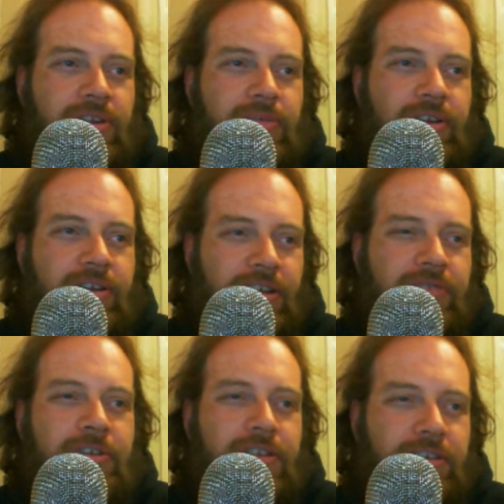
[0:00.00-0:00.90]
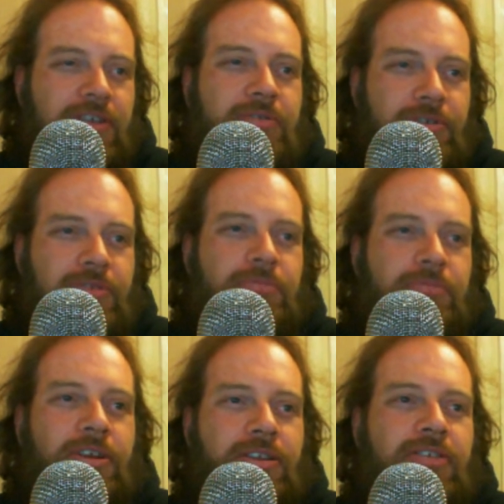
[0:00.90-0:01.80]
and they went, no, we can go do
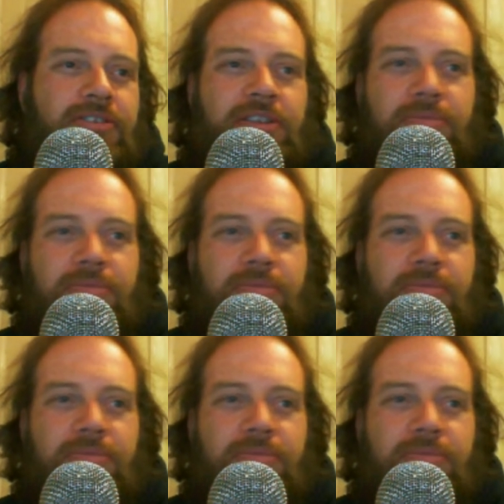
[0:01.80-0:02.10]
better than this.